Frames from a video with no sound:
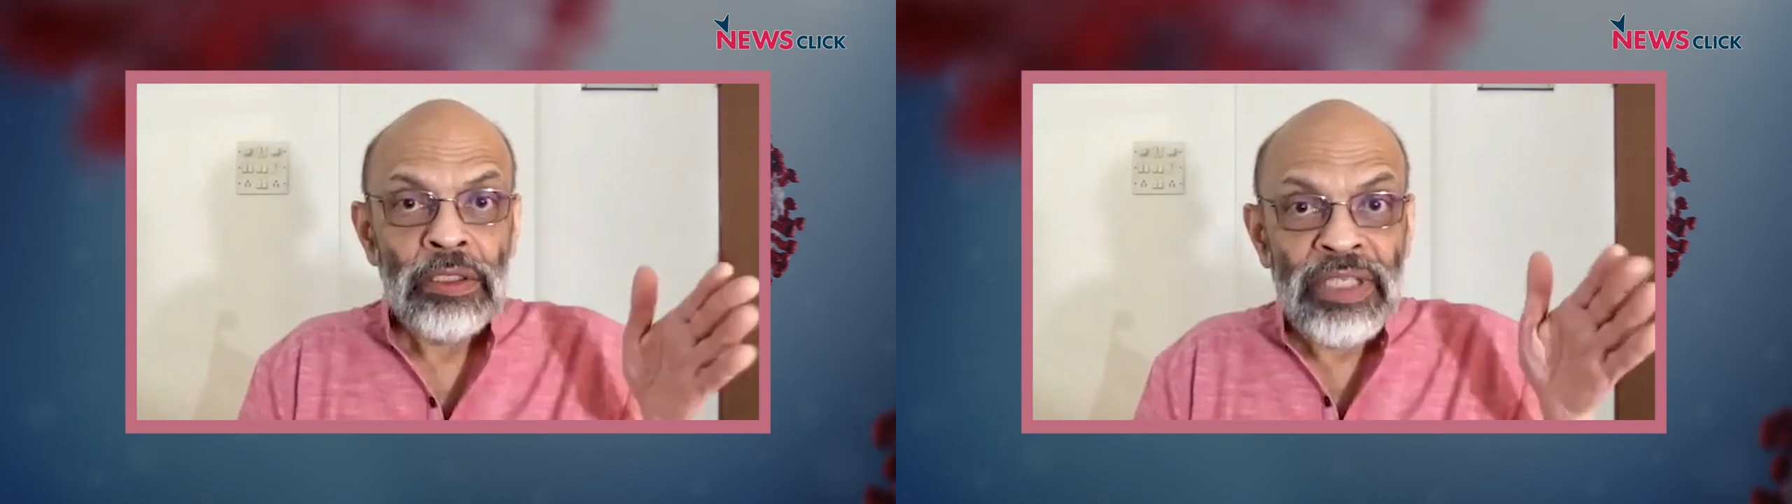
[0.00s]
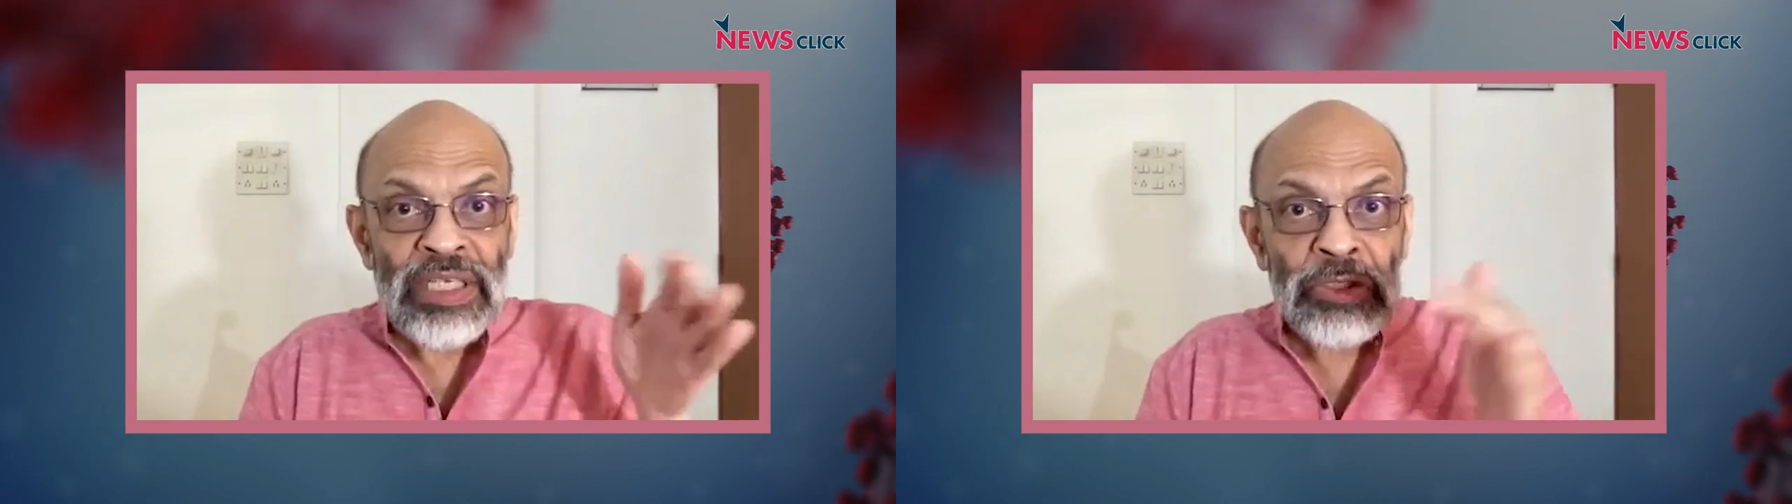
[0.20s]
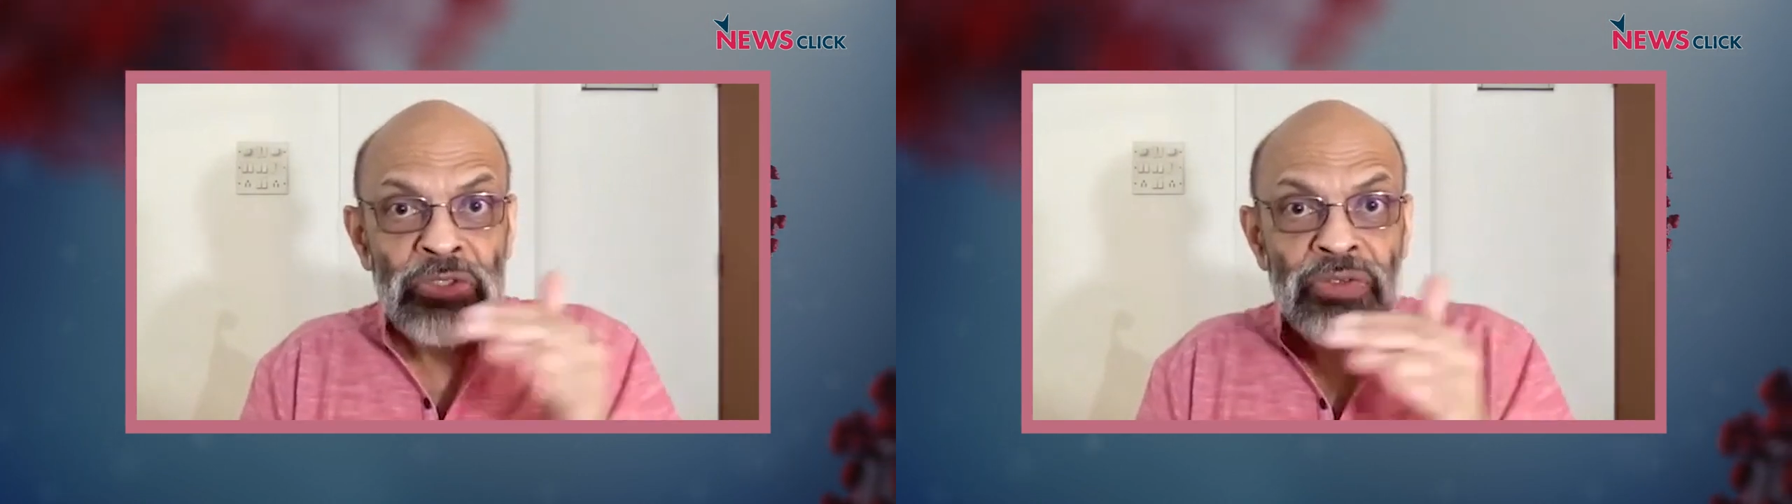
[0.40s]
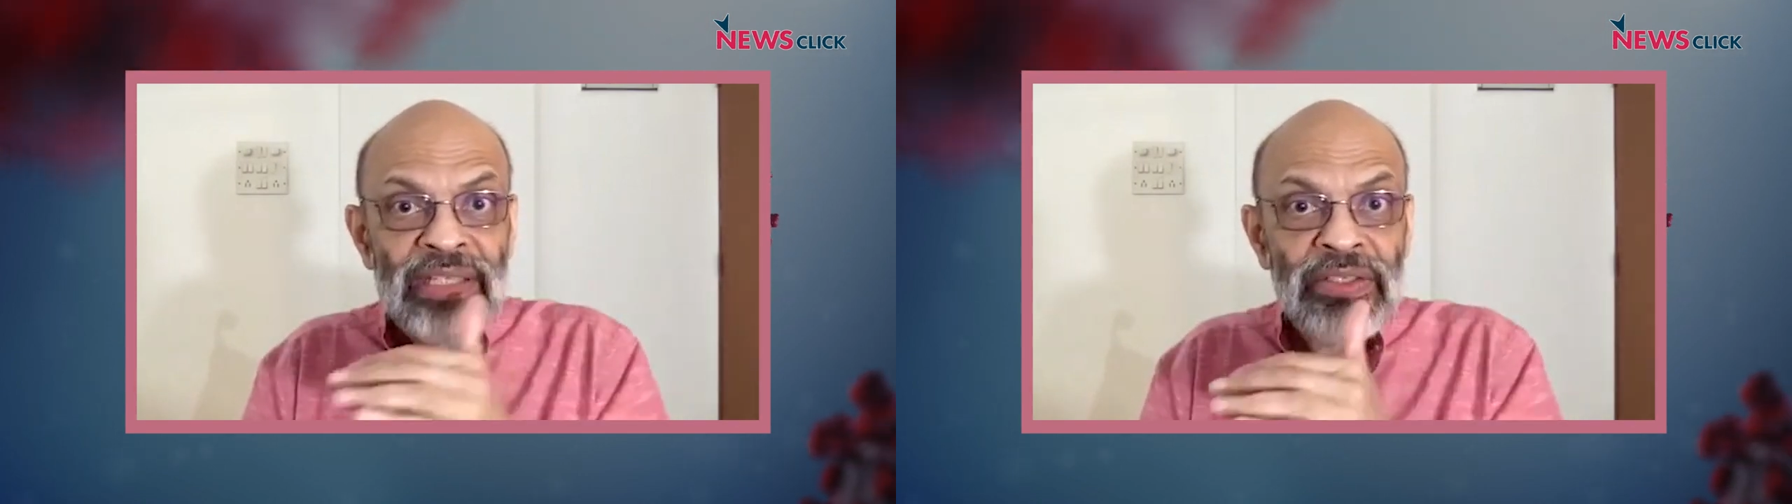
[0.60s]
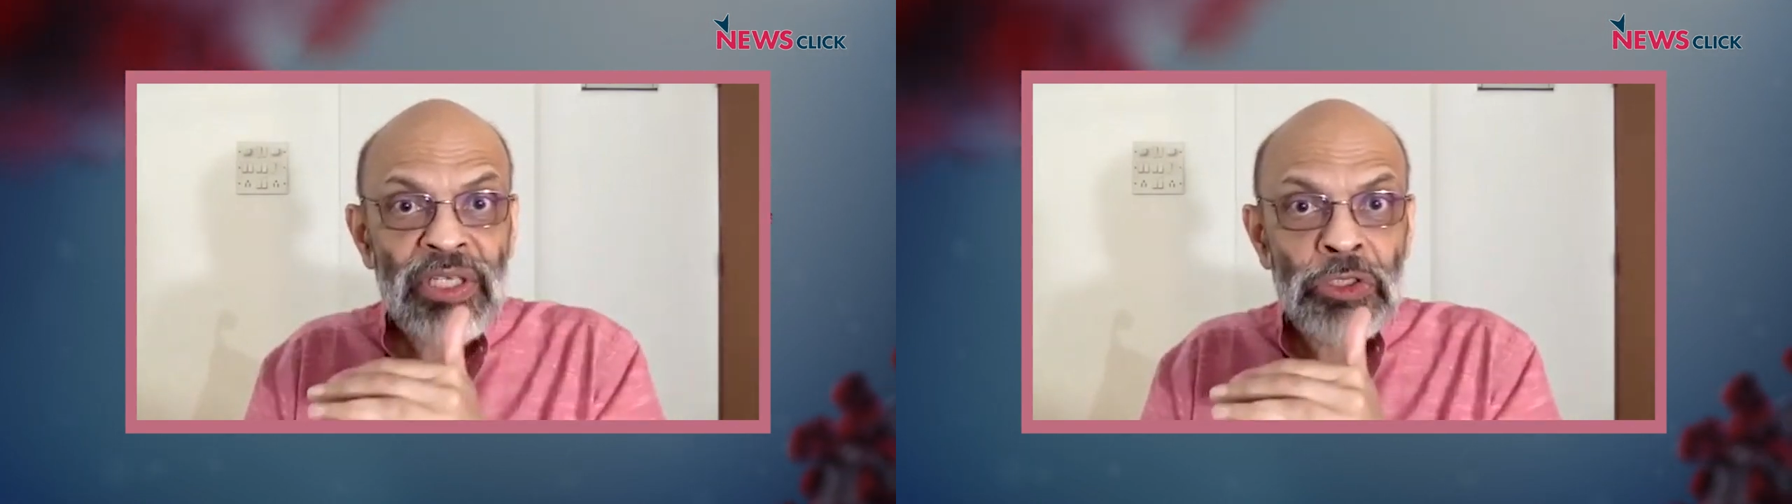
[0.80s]
this
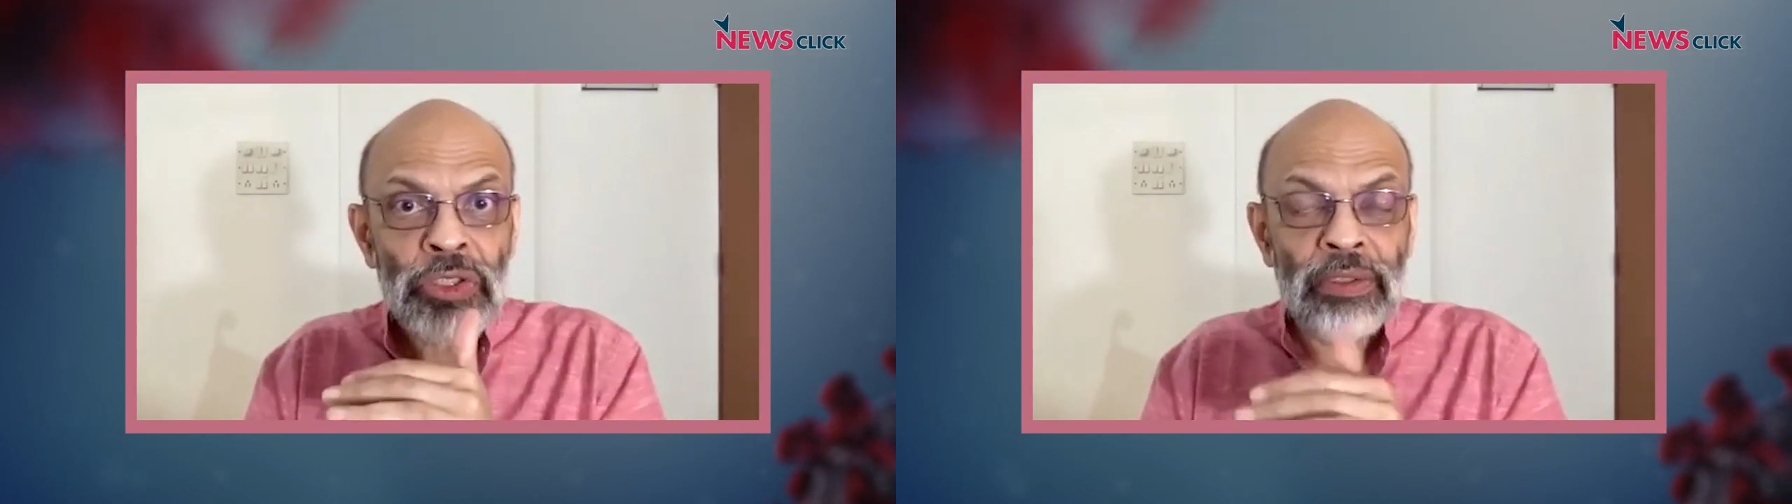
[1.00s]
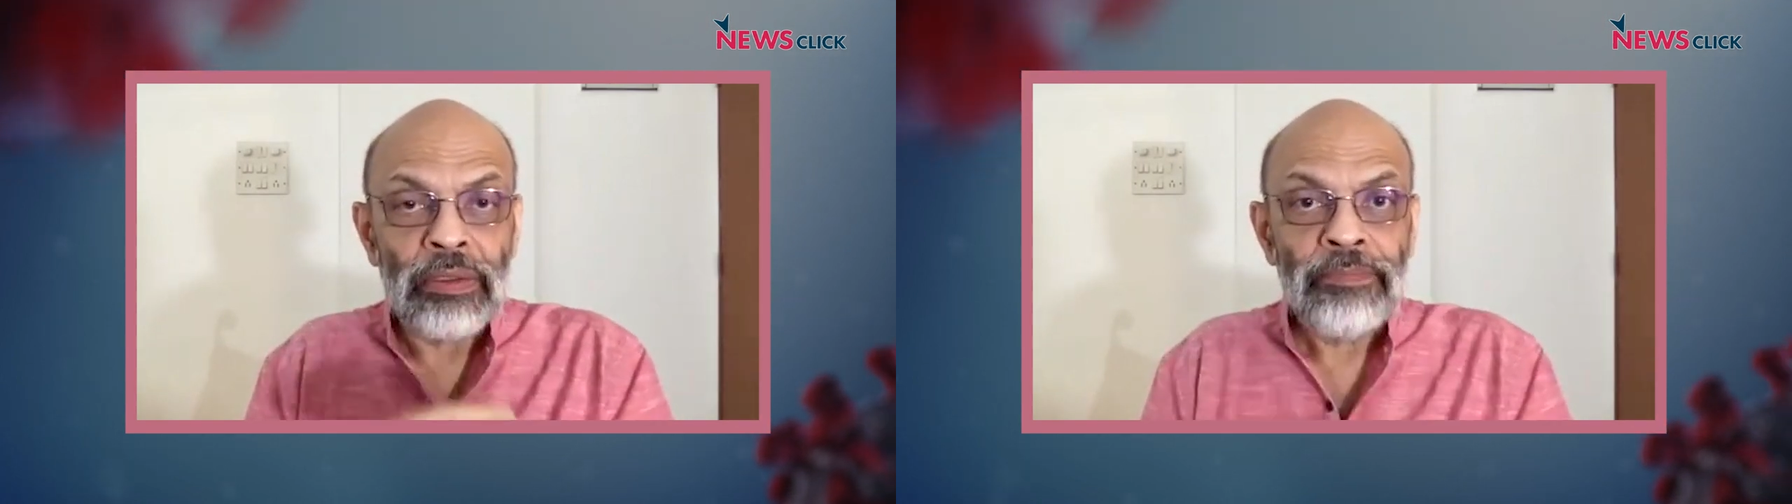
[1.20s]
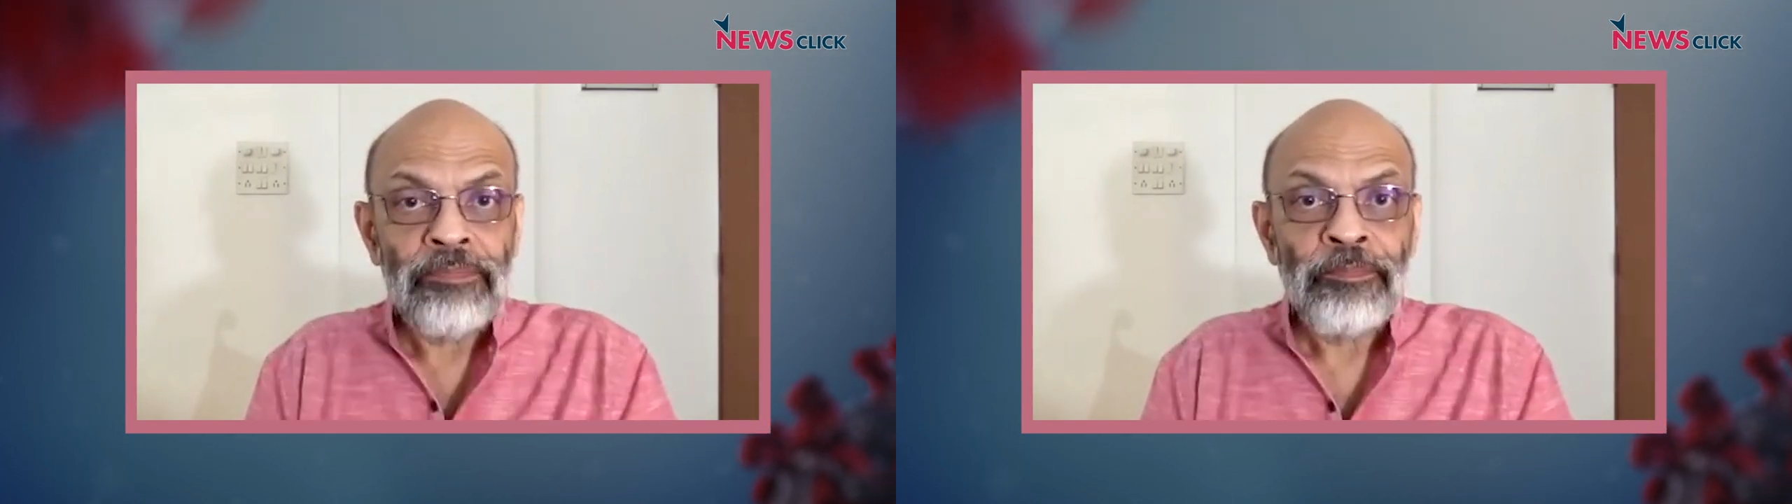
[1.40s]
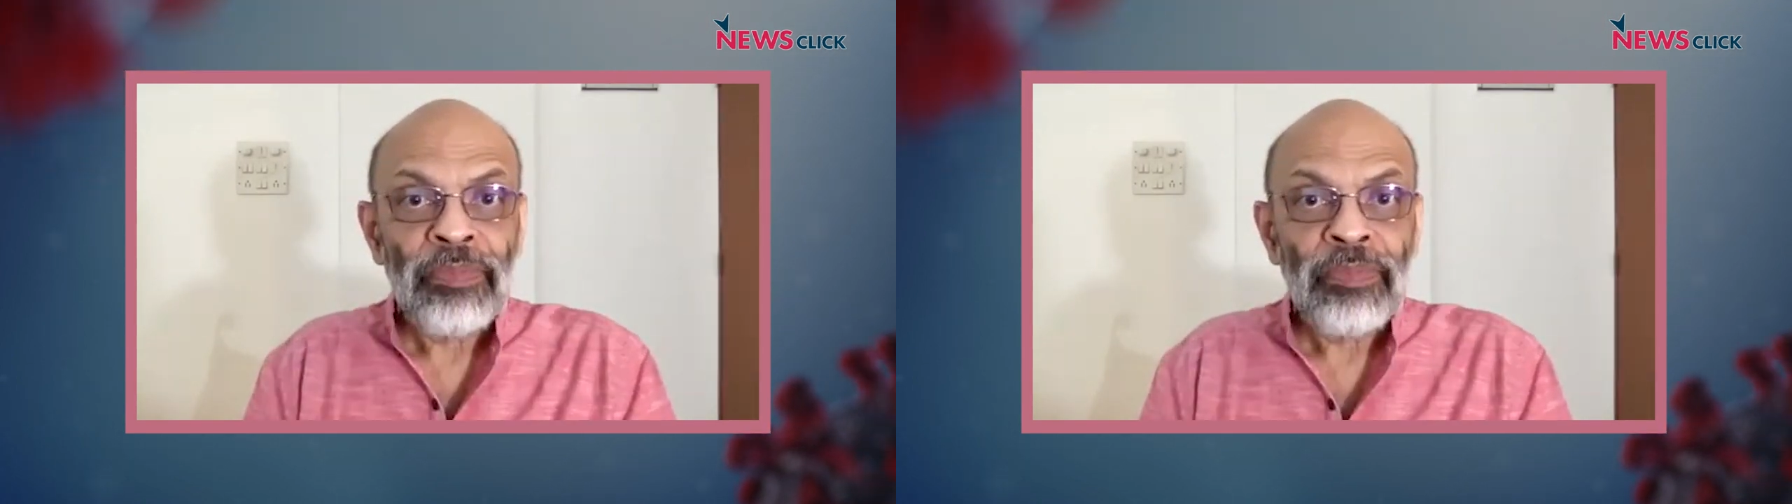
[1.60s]
transition